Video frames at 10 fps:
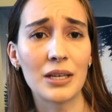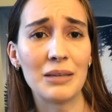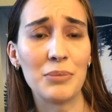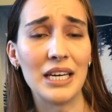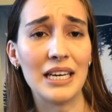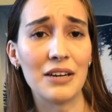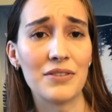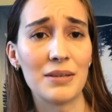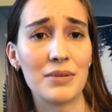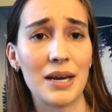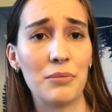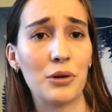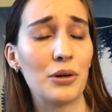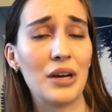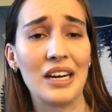like the beginning of
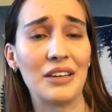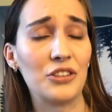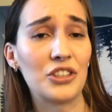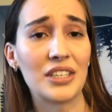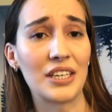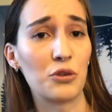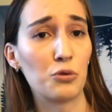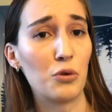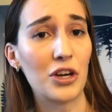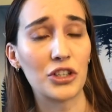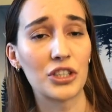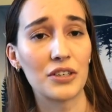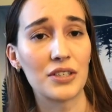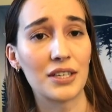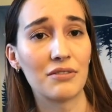September, and I was just like crushed.
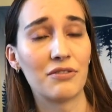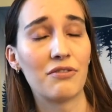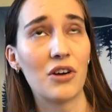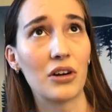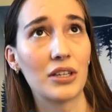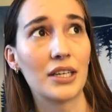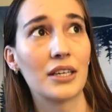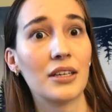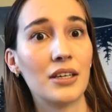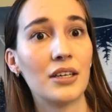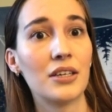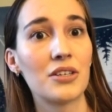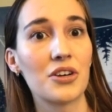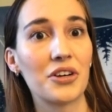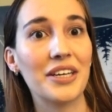I was like, fuck, like,
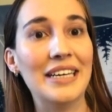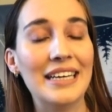sorry.